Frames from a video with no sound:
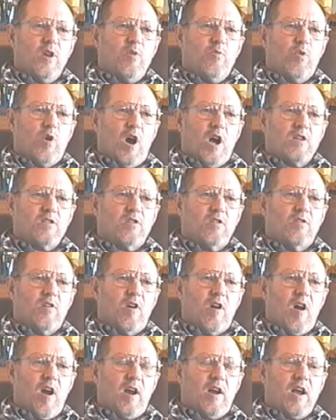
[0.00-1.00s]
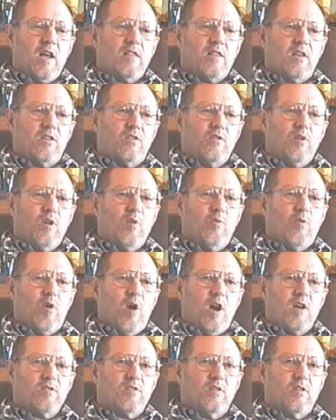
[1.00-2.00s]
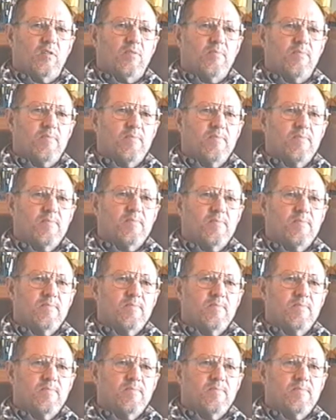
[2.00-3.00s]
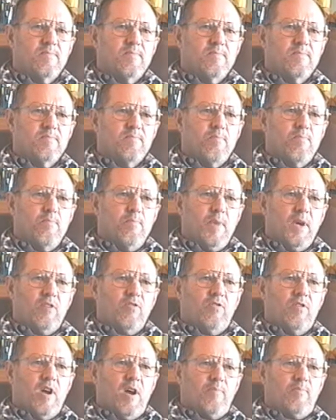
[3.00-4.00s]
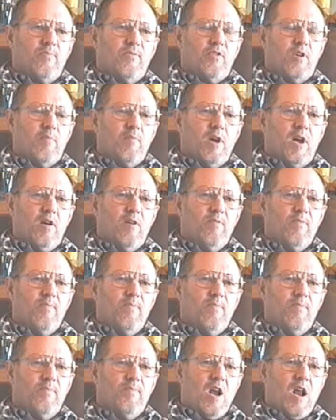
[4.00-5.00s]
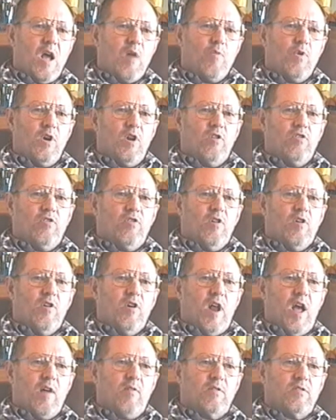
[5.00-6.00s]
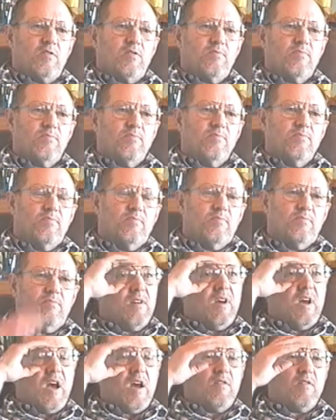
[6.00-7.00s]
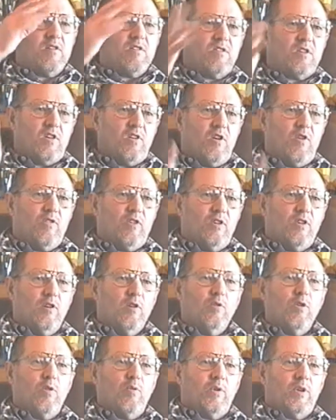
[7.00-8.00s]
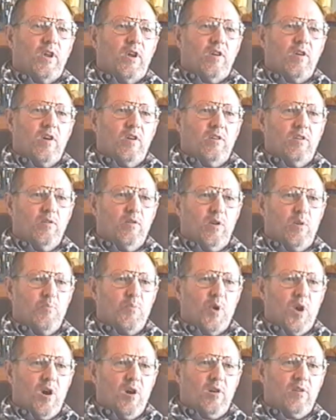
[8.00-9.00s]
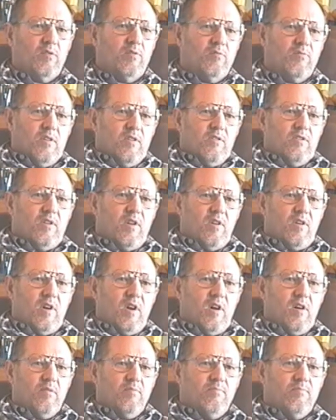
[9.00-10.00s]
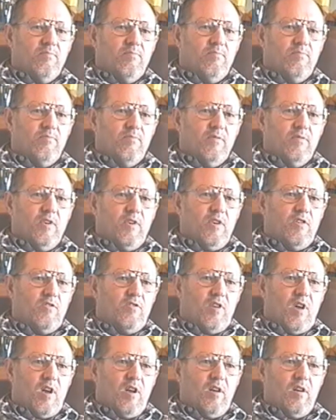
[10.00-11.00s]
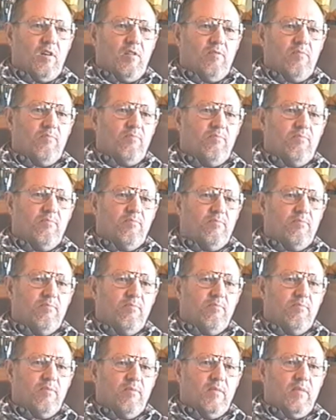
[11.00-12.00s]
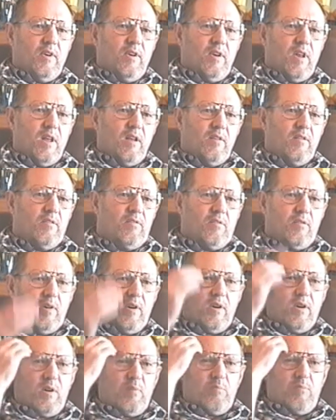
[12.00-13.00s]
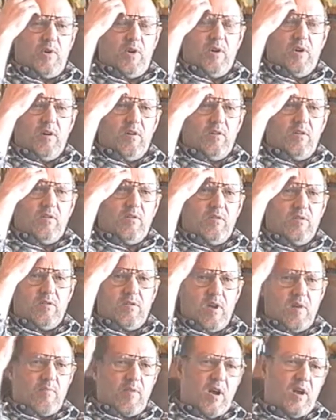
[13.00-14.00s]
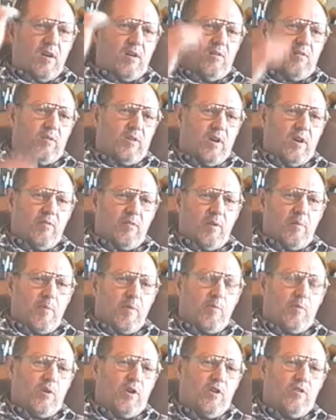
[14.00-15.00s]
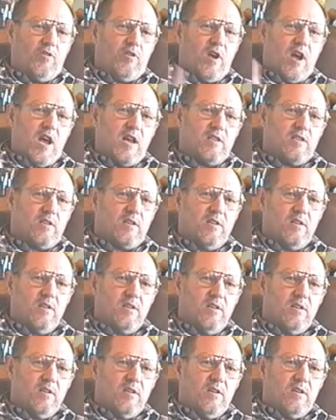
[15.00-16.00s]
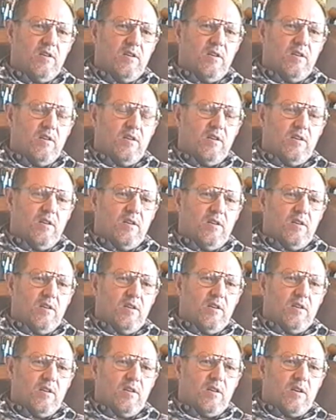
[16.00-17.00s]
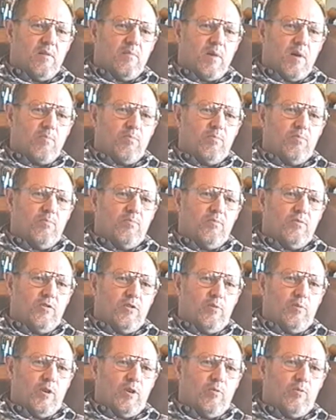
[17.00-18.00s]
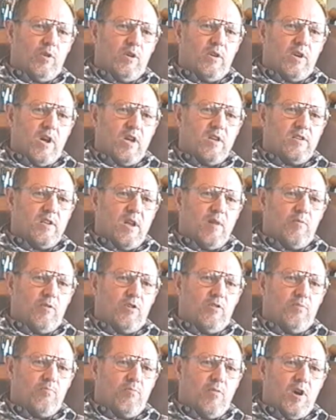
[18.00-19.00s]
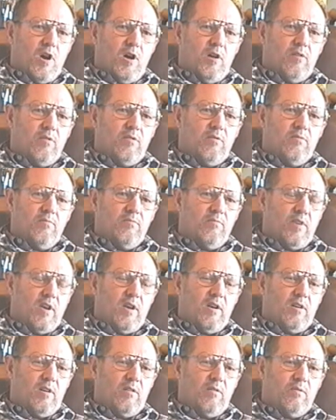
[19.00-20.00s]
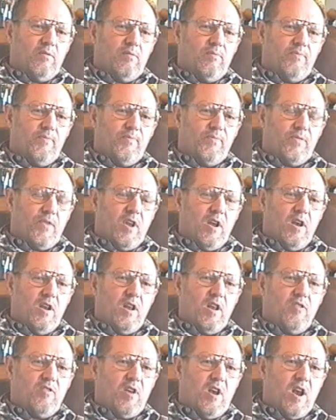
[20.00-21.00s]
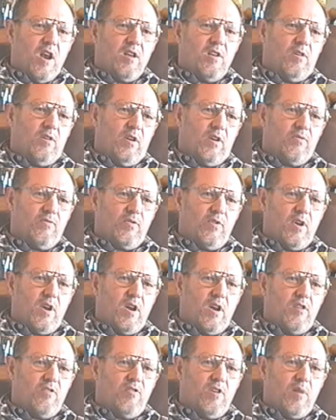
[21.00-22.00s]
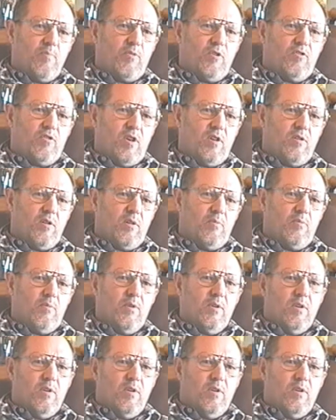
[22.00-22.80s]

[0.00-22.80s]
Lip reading: duty roster, or I got the duty roster mixed up somehow. And I went ashore and I was sitting over in Luna, what they call Luna Park, sitting there in the sun and drinking a beer or doing something, I don't know, can't remember. And these guys come up to me, one guy's name was Marsh, I don't know. And they say, they're looking for you on the ship. He said,